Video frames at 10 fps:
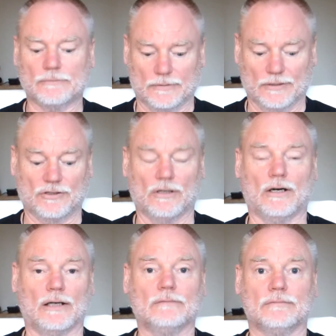This
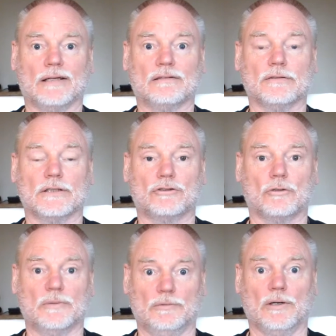guy, thankfully,
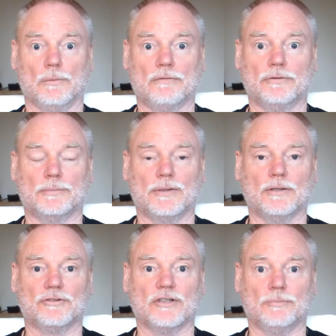took me right way through the
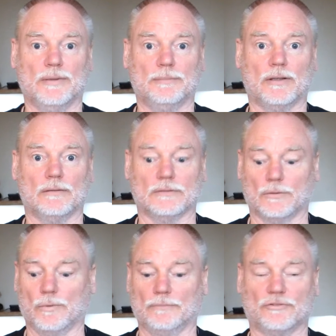process, bit by
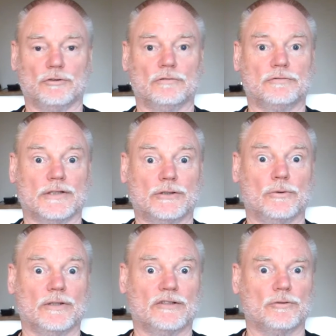bit, 1, 2, 3,
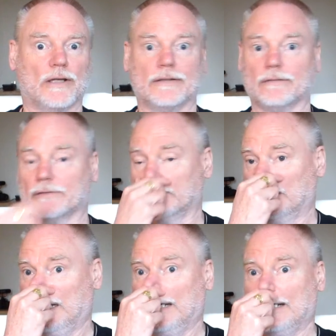do this, that. You know.
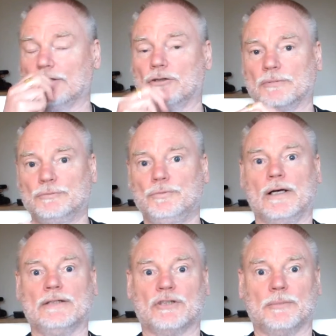He took me
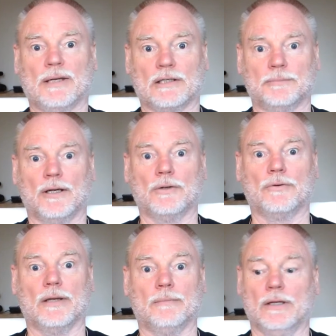right into the back of the
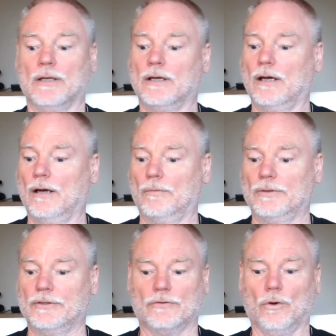program,
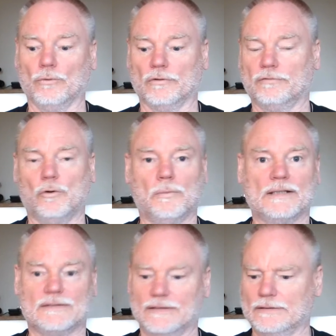where he got all the
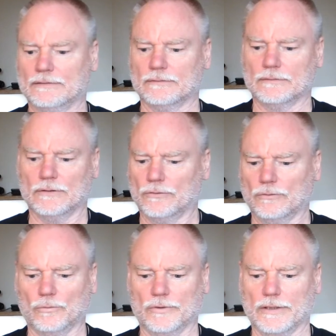formatting,
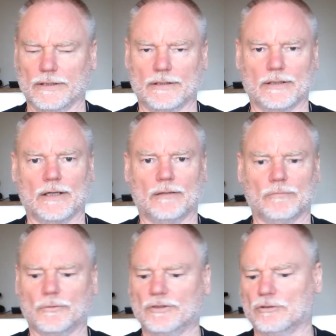all these
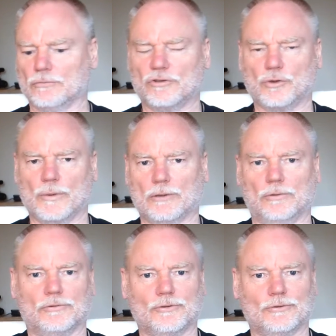little
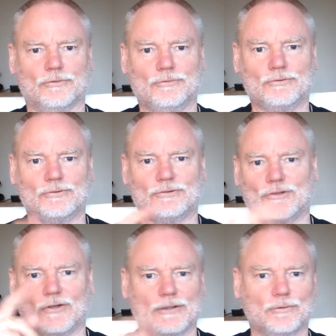squiggles and
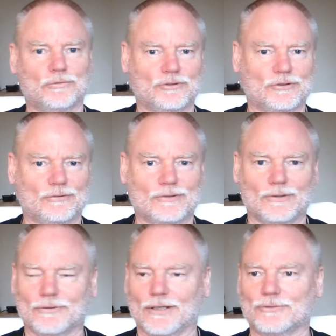triangles and
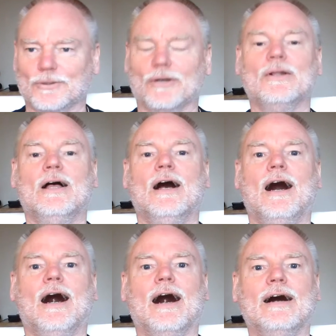God knows what.
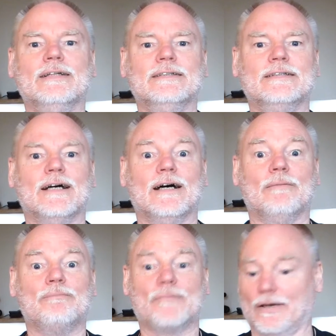And
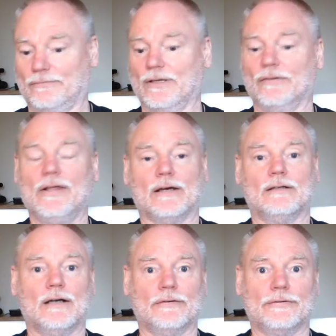there,
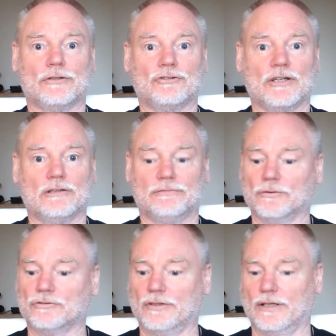and you can see the
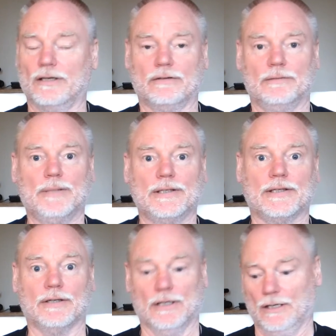fonts are there
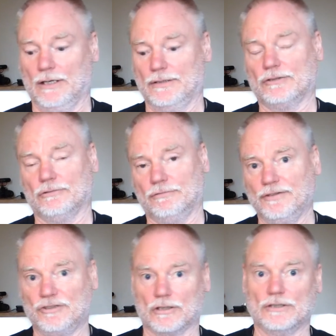embedded. And you actually
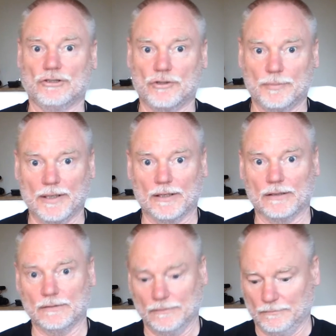physically strip
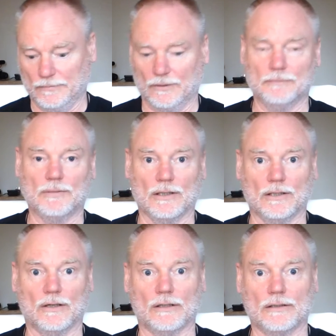out line by
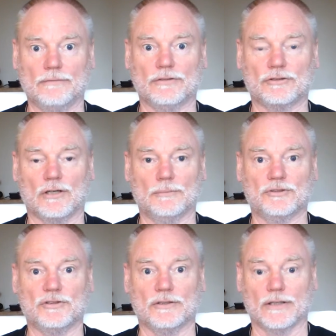line every time
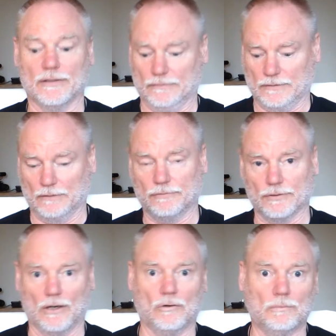it's in there. Go for
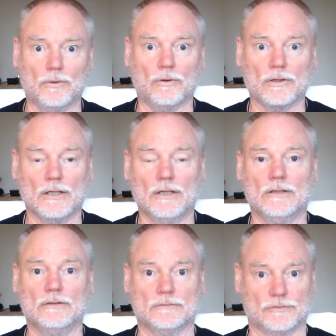the whole book,
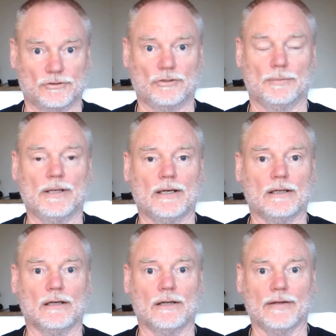strip it
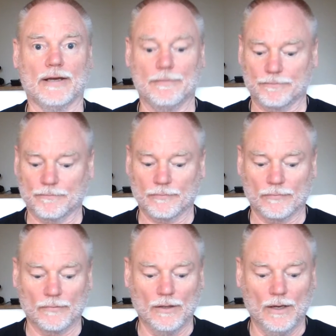out like that,
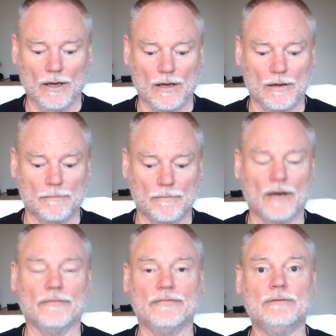
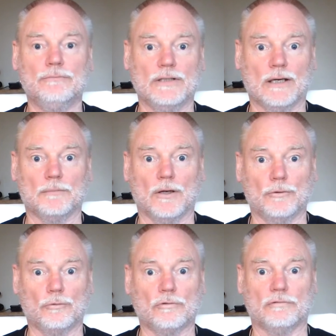and then
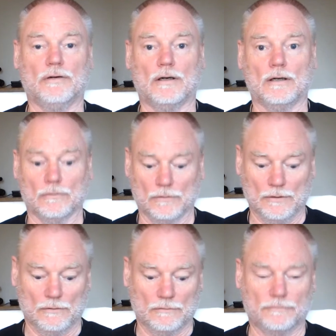re-upload all the file
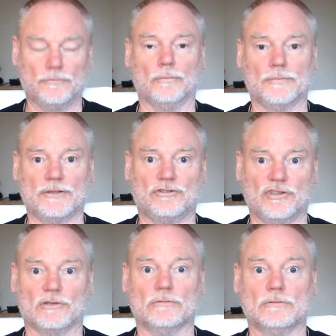from this
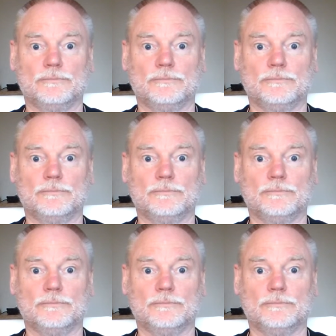Sigil